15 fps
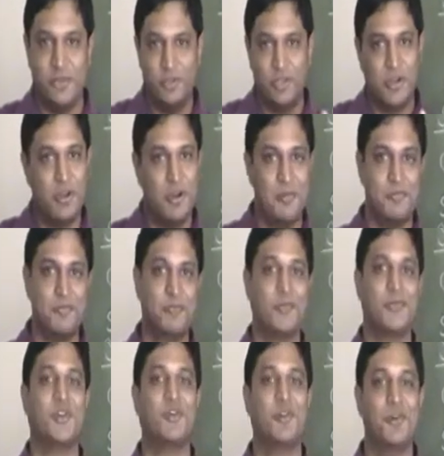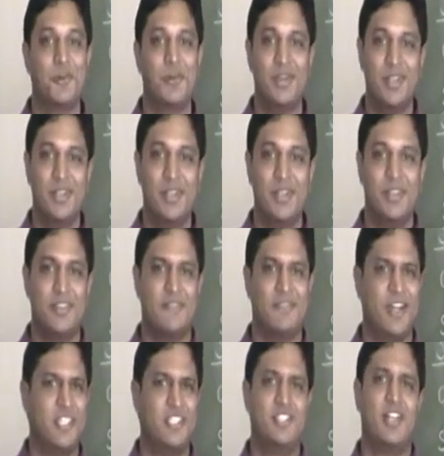Vodacom or the
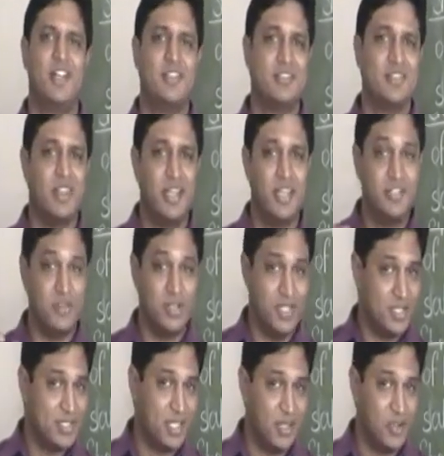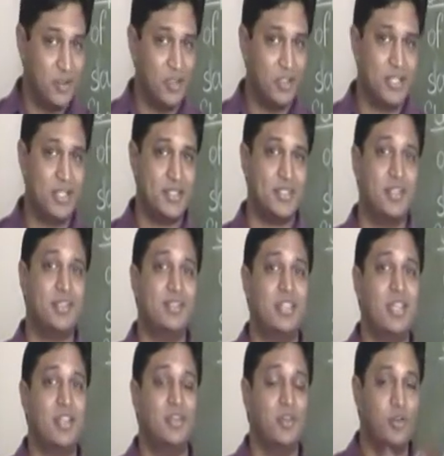Vice Chancellor at UNISA called us and
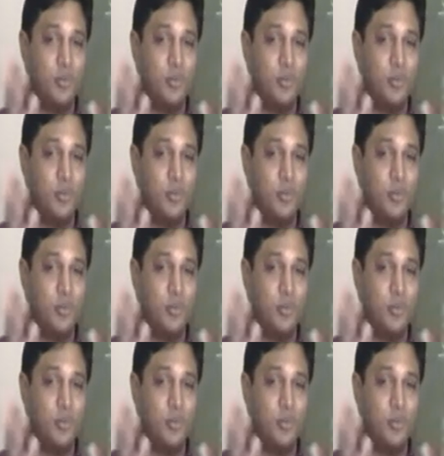said,